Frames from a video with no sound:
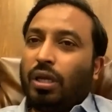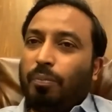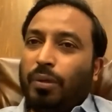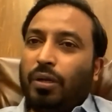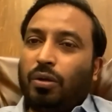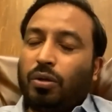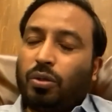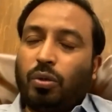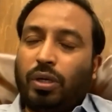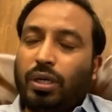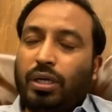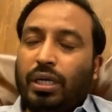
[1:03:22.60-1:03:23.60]
are below
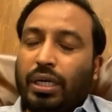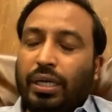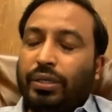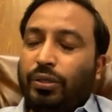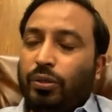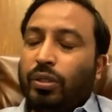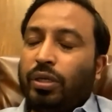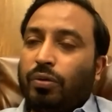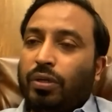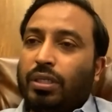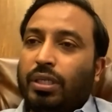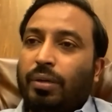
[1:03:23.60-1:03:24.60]
200. I knew that
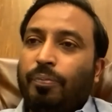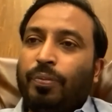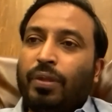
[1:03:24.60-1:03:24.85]
one, sir.